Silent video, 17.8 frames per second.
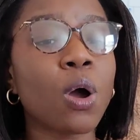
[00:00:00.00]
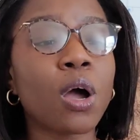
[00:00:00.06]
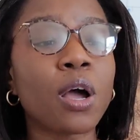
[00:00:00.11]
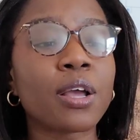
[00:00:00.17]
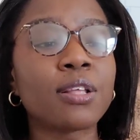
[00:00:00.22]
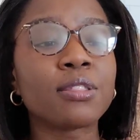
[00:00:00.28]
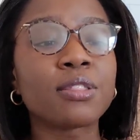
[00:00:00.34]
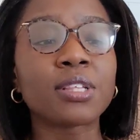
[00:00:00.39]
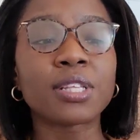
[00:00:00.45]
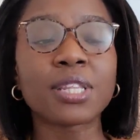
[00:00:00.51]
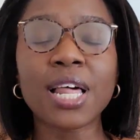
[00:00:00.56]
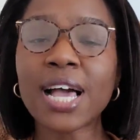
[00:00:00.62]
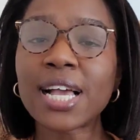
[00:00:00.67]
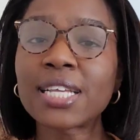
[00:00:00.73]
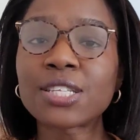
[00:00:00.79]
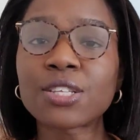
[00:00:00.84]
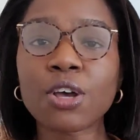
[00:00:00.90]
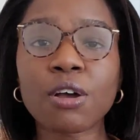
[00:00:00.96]
on the
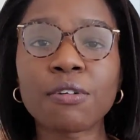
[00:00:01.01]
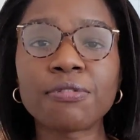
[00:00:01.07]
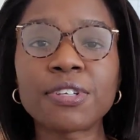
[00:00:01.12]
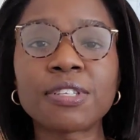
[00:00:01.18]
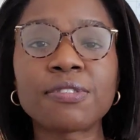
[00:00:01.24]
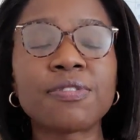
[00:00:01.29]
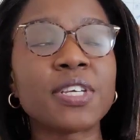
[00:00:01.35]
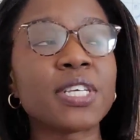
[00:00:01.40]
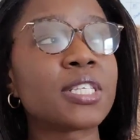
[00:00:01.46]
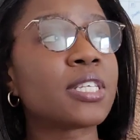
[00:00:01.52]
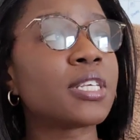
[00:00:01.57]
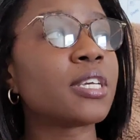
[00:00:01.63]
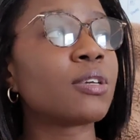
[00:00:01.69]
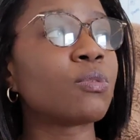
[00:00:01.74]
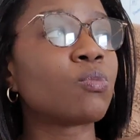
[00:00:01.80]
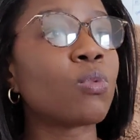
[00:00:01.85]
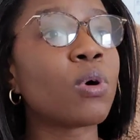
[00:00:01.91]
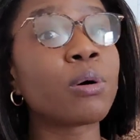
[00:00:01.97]
last office
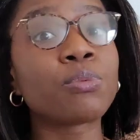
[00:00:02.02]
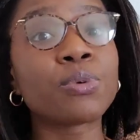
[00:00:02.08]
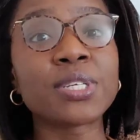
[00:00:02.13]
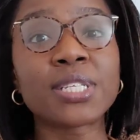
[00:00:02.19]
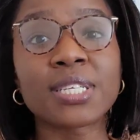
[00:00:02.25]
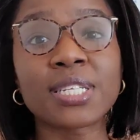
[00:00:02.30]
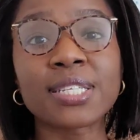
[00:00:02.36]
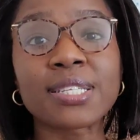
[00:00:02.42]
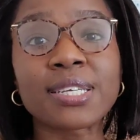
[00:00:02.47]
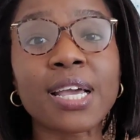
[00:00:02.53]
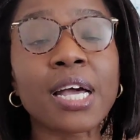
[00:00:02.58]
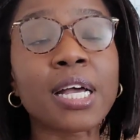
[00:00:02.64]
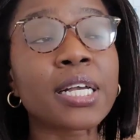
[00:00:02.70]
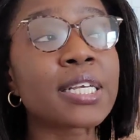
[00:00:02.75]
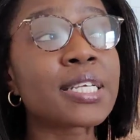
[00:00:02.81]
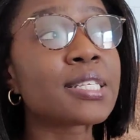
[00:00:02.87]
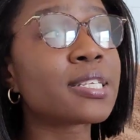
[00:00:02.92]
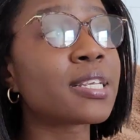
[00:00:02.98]
visit, what was
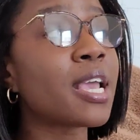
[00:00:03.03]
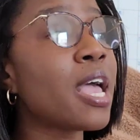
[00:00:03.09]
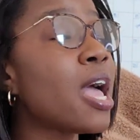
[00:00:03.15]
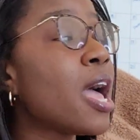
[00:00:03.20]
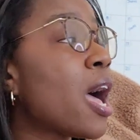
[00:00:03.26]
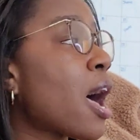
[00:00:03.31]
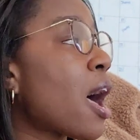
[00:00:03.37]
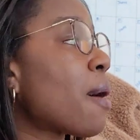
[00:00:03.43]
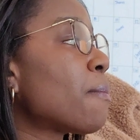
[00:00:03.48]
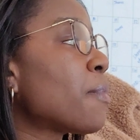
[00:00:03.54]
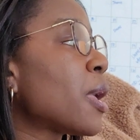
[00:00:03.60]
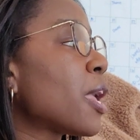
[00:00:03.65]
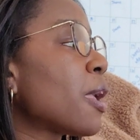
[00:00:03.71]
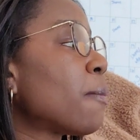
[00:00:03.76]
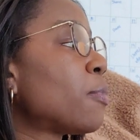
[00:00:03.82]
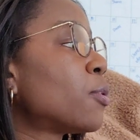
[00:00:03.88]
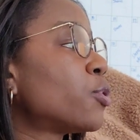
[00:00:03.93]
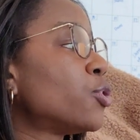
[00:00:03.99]
discussed. I'm
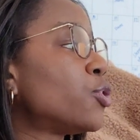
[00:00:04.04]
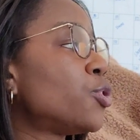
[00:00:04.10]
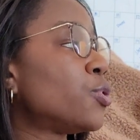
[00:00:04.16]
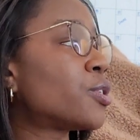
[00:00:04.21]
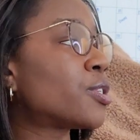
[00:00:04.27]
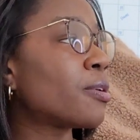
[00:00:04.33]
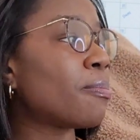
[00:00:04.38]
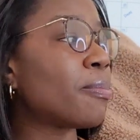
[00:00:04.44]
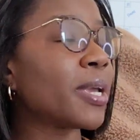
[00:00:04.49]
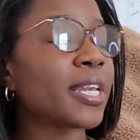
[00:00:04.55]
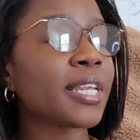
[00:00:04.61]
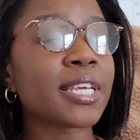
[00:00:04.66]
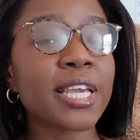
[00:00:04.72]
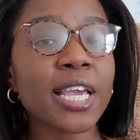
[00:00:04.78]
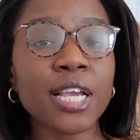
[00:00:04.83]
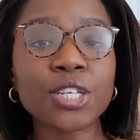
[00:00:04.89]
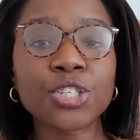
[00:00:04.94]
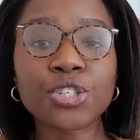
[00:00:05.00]
able to do some
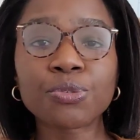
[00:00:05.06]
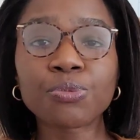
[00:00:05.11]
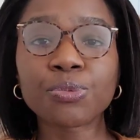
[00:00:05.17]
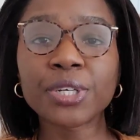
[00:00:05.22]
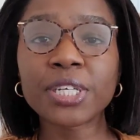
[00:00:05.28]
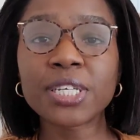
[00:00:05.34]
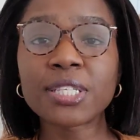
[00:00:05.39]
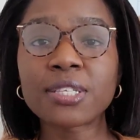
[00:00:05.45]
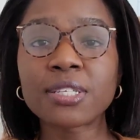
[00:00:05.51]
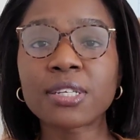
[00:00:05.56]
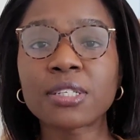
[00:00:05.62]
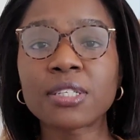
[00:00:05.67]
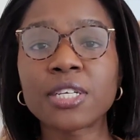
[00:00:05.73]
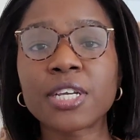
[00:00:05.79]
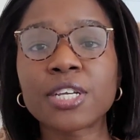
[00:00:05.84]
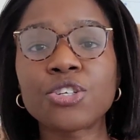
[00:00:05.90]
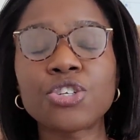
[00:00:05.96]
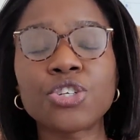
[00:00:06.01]
medication
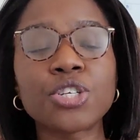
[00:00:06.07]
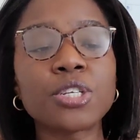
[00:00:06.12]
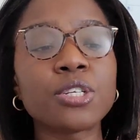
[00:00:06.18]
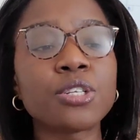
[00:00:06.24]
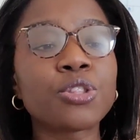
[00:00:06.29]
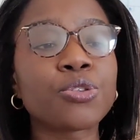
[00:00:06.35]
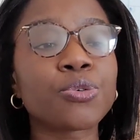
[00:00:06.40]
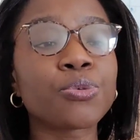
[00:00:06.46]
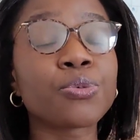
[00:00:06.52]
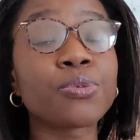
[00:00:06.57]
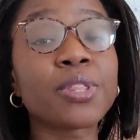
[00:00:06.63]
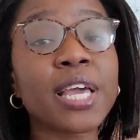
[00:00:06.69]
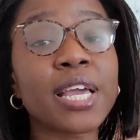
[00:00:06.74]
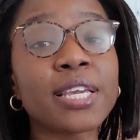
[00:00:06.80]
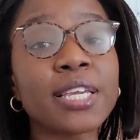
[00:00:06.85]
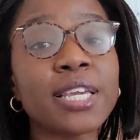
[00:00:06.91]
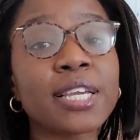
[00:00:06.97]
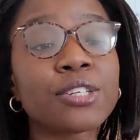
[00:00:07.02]
reconciliation through
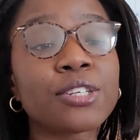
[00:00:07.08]
the